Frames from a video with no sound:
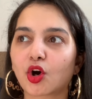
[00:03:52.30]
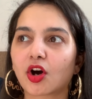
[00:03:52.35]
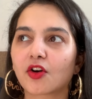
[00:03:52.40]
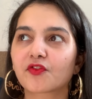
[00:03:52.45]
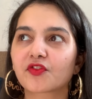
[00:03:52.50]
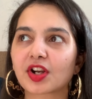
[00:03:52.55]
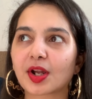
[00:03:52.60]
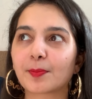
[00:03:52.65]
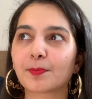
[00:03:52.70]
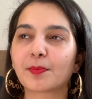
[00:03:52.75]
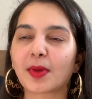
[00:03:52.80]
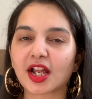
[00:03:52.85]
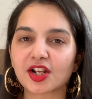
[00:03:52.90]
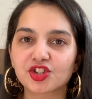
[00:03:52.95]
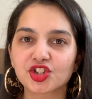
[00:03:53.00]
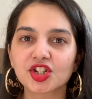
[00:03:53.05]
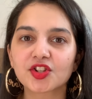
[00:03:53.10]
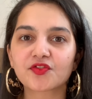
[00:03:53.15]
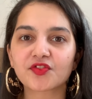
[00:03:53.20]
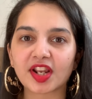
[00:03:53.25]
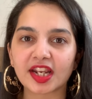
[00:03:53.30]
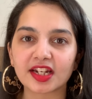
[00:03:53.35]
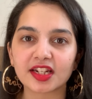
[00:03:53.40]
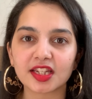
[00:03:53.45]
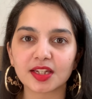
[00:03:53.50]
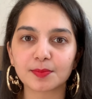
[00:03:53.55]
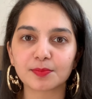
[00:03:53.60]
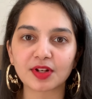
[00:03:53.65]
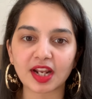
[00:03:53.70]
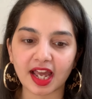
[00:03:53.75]
from budget
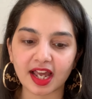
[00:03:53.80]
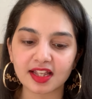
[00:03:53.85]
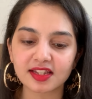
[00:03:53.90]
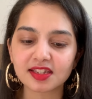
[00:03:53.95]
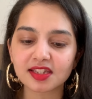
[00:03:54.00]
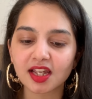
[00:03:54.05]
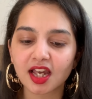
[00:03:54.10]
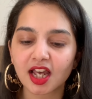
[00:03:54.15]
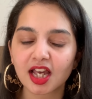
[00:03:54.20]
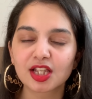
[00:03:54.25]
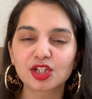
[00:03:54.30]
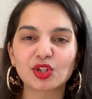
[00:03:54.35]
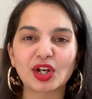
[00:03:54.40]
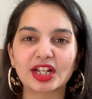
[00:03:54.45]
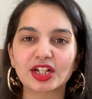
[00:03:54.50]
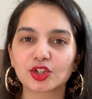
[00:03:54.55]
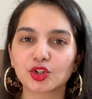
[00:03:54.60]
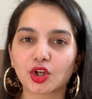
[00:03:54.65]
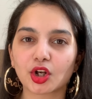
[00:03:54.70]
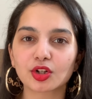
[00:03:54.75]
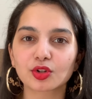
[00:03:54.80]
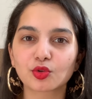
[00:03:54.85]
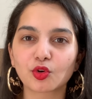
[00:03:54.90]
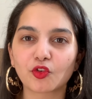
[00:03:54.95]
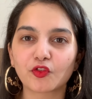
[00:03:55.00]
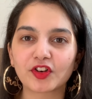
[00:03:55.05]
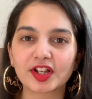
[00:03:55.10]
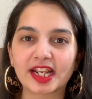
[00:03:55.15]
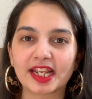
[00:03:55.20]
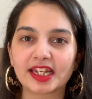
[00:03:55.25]
friendly brands. So I did not go
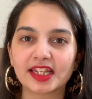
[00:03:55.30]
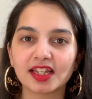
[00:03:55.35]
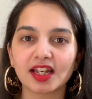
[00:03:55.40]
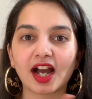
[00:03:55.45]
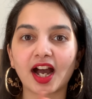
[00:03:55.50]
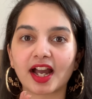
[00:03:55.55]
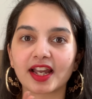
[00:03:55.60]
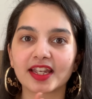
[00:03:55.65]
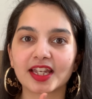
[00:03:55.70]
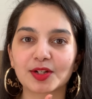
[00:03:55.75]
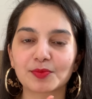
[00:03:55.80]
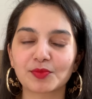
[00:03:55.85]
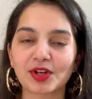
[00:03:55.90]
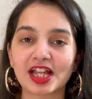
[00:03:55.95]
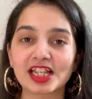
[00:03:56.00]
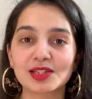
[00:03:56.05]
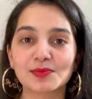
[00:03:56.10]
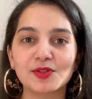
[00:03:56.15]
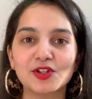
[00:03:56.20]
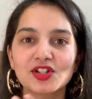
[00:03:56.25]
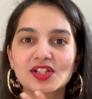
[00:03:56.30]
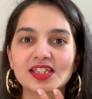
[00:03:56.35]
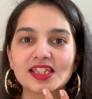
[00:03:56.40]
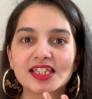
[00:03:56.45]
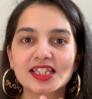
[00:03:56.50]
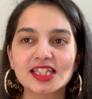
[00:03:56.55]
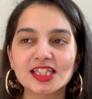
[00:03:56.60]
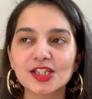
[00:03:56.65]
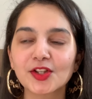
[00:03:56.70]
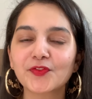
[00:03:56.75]
for any high-end brands because
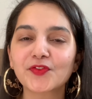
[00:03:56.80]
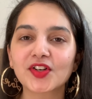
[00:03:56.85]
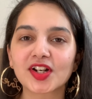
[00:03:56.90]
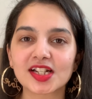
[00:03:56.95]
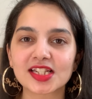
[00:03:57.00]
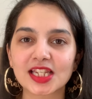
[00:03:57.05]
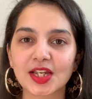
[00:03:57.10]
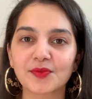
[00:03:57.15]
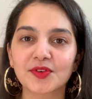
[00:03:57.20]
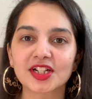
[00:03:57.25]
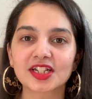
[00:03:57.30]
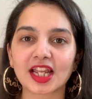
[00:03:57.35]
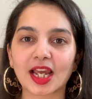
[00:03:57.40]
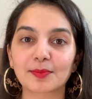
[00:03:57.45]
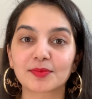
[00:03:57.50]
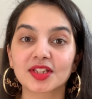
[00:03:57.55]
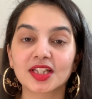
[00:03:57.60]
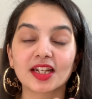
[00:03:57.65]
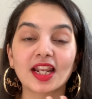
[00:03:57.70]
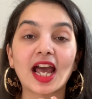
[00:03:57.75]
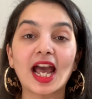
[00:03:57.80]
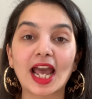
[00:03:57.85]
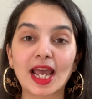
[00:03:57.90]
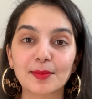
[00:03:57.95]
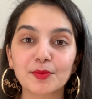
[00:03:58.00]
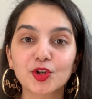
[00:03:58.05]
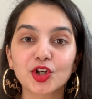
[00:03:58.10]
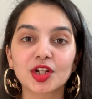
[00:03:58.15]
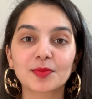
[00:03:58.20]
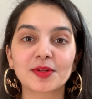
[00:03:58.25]
this is the first ever time that
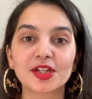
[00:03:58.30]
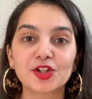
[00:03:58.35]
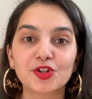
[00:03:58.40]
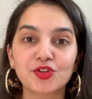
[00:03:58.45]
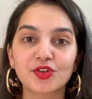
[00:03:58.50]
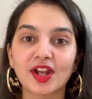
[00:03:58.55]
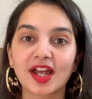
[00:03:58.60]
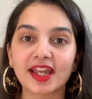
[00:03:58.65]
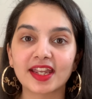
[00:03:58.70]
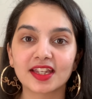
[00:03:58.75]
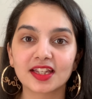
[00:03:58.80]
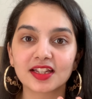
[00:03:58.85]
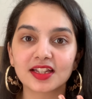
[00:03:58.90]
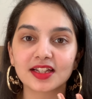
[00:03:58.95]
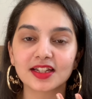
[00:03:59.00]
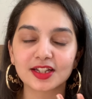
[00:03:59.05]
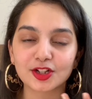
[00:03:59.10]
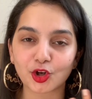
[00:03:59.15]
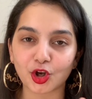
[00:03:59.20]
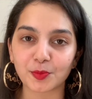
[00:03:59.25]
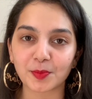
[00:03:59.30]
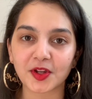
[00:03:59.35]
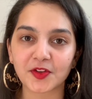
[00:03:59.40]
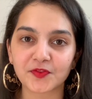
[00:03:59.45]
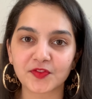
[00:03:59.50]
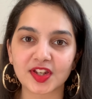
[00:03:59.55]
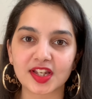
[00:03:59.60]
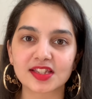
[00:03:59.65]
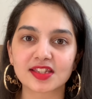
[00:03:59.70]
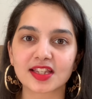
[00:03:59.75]
I'm going to be trying it on my
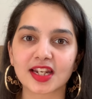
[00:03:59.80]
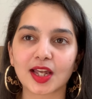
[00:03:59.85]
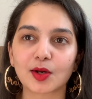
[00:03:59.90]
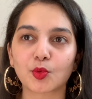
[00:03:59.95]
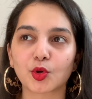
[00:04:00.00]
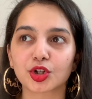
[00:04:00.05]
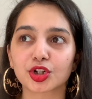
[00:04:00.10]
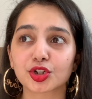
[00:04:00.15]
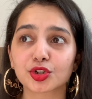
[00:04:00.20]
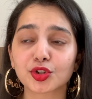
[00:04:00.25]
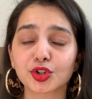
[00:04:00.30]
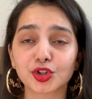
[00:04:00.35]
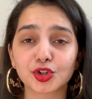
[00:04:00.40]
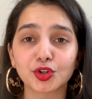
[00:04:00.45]
face and I wanted to, you